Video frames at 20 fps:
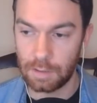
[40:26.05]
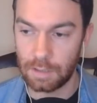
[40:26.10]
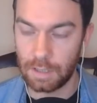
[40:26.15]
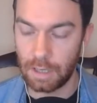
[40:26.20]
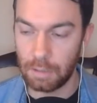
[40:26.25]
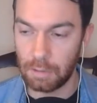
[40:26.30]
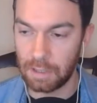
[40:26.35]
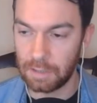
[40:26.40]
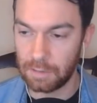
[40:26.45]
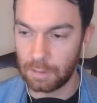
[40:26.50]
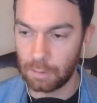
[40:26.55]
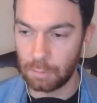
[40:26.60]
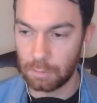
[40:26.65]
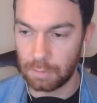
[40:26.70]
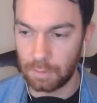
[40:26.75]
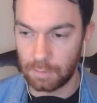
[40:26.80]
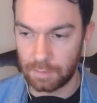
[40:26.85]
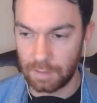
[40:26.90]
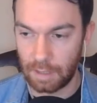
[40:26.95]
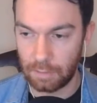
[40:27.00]
Now, I don't know,
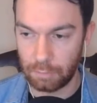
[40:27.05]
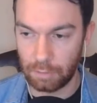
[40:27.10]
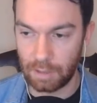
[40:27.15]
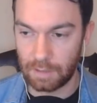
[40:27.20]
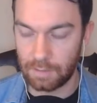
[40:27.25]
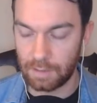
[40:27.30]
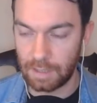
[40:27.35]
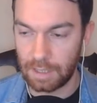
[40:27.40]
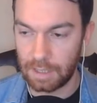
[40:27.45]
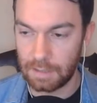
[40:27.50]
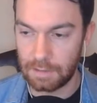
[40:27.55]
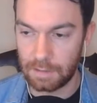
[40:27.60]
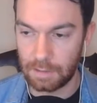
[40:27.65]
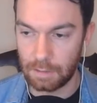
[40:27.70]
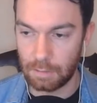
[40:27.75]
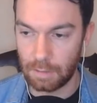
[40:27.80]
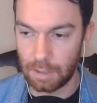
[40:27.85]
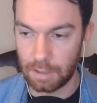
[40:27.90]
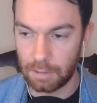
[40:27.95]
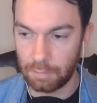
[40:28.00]
does that translate?
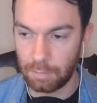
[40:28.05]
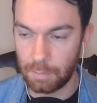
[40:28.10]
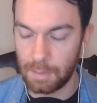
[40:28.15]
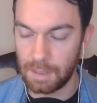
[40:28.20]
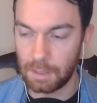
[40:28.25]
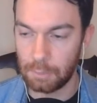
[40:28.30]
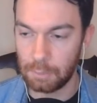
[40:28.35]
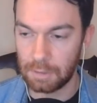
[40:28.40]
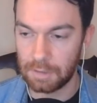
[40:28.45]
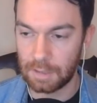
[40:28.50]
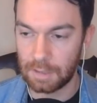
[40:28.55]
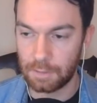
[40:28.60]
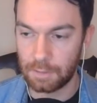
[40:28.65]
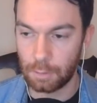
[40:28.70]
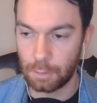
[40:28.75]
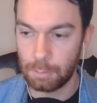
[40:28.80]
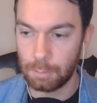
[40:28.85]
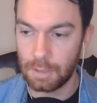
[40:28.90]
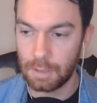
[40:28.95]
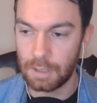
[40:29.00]
Are you familiar with that
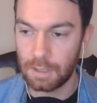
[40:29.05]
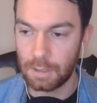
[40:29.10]
term?